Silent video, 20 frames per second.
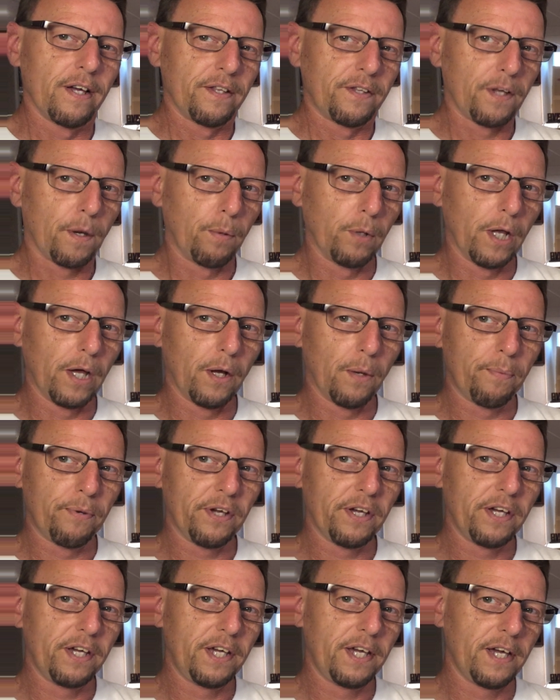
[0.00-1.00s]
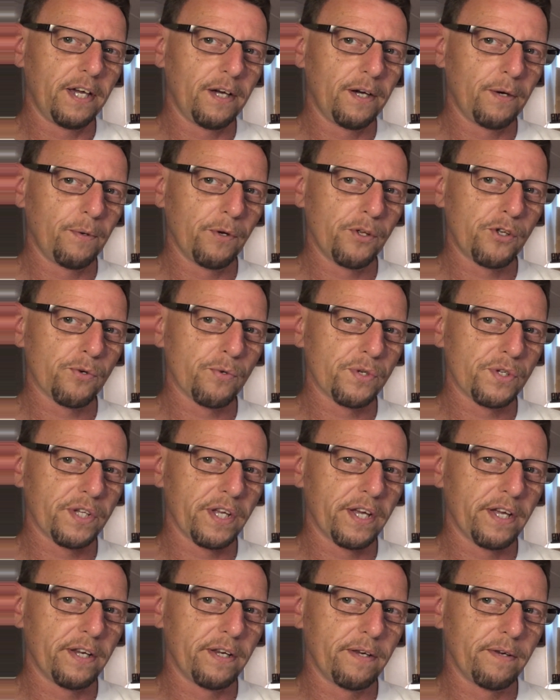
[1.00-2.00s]
Double LP, which was
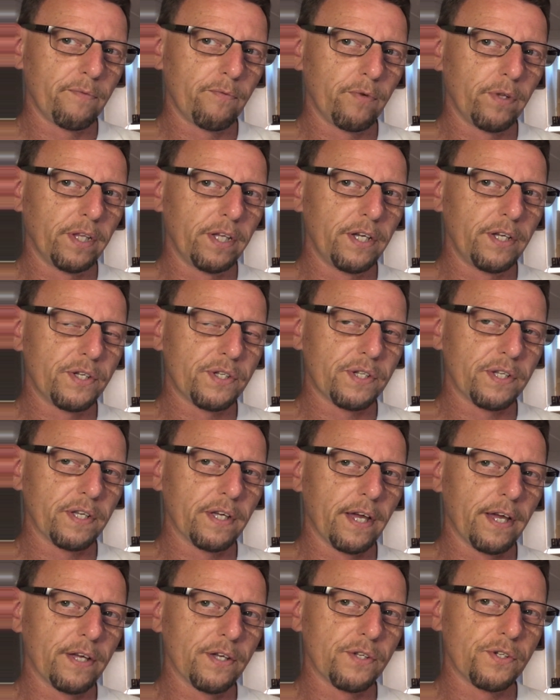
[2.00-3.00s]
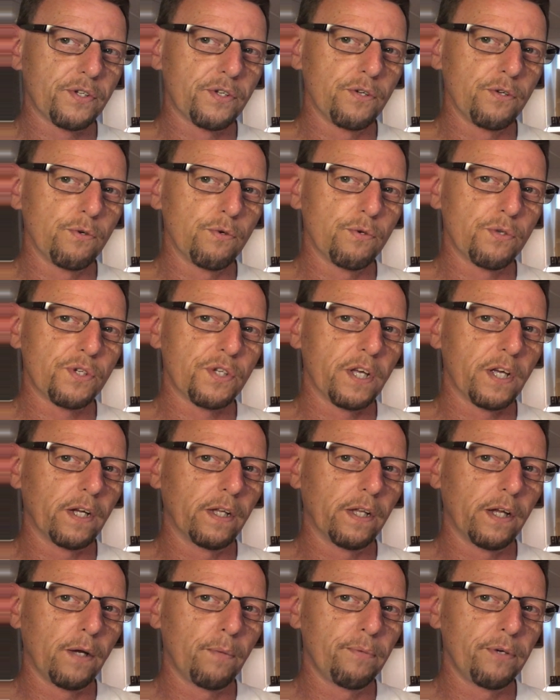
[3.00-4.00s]
then released as two
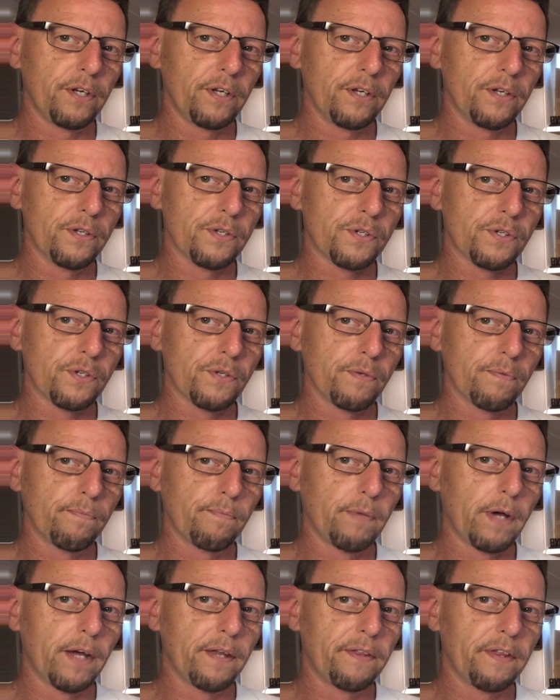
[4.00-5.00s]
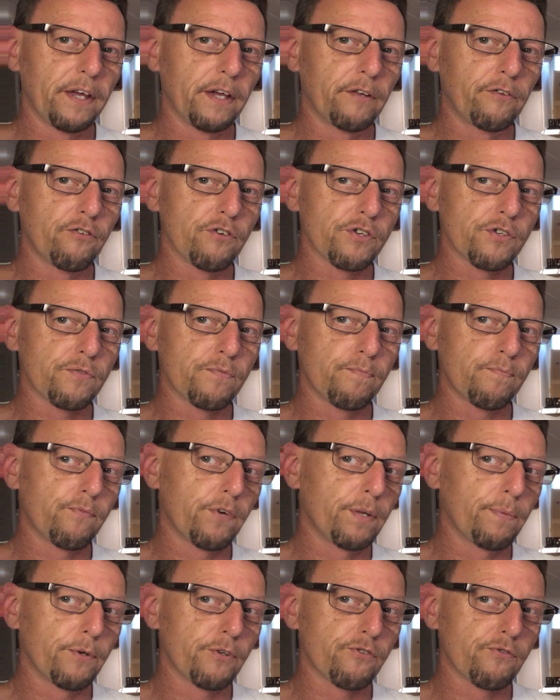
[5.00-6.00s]
single LPs, I think, just
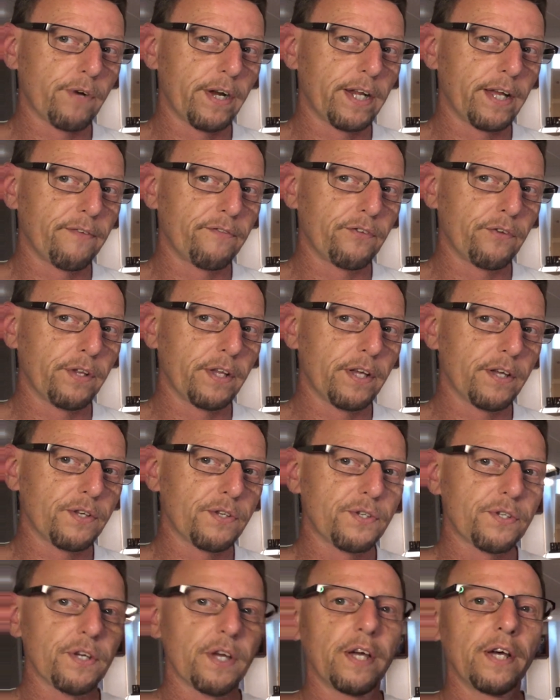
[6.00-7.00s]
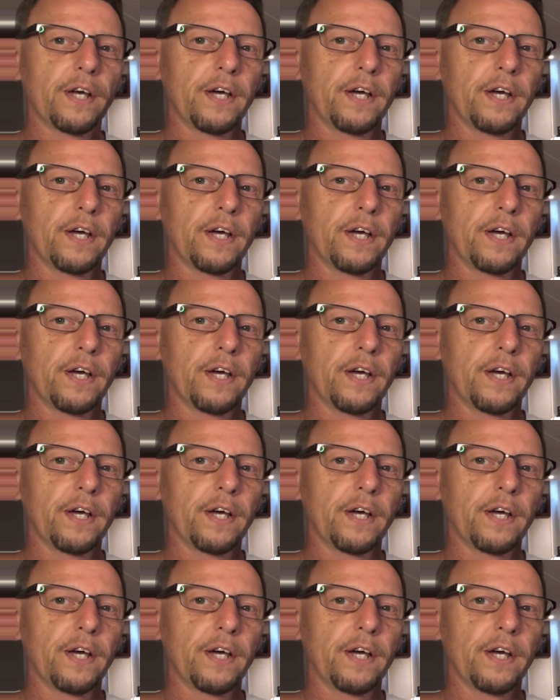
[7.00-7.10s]
pretty much right after this.